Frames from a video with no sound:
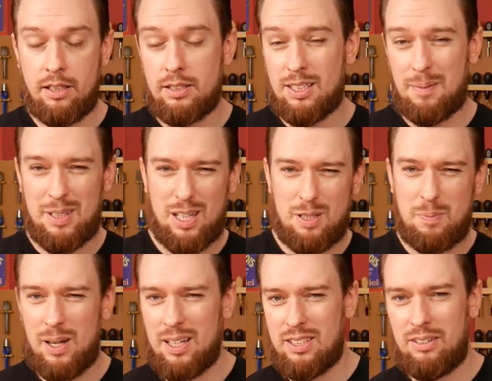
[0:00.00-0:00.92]
oh, some of those
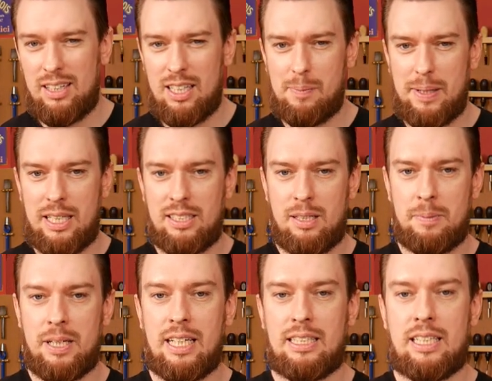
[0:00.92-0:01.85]
parts are a little bit
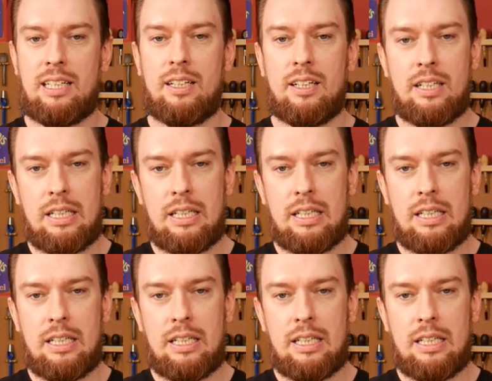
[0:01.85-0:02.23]
intimidating,